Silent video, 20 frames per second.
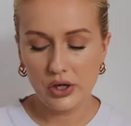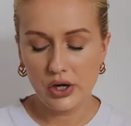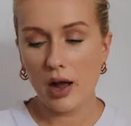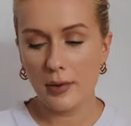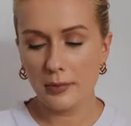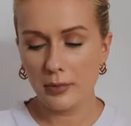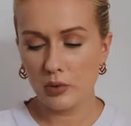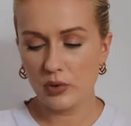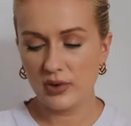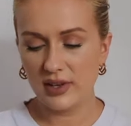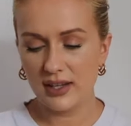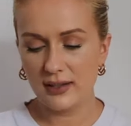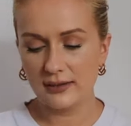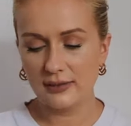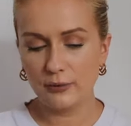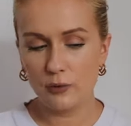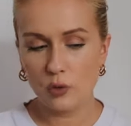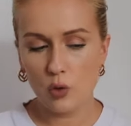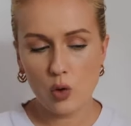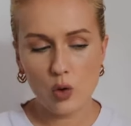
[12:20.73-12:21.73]
I bought this
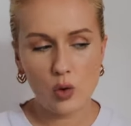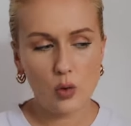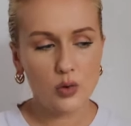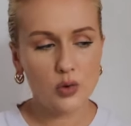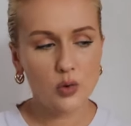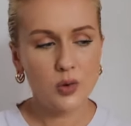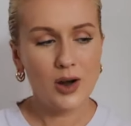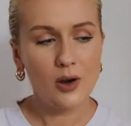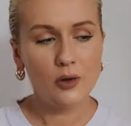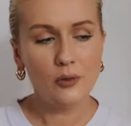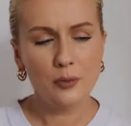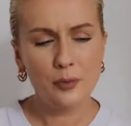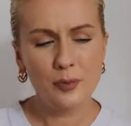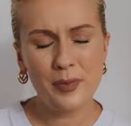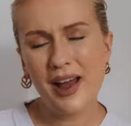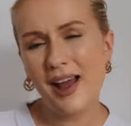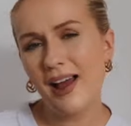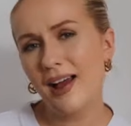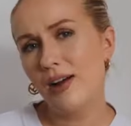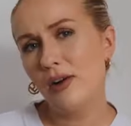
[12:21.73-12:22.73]
for
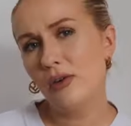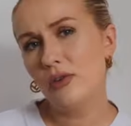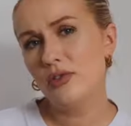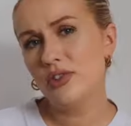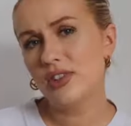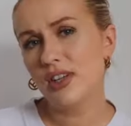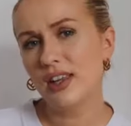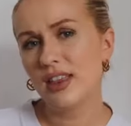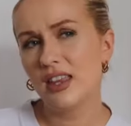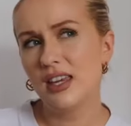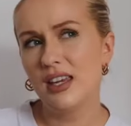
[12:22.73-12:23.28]
£12, I